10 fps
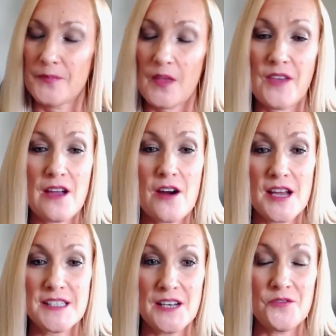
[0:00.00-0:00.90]
they are
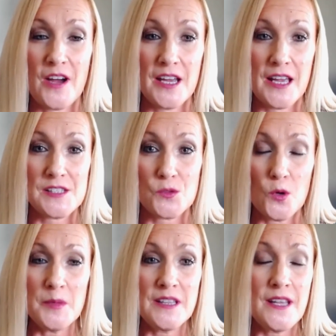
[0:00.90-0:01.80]
identifying as a
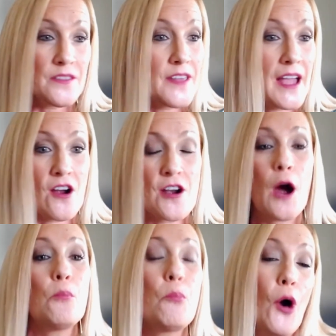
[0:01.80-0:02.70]
woman, that they are
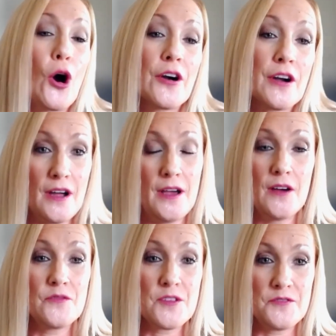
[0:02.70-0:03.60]
now part
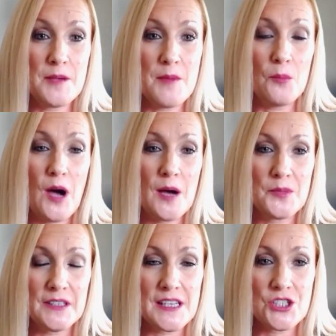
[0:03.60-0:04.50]
of the female
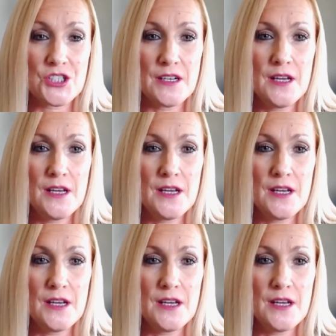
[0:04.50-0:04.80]
population.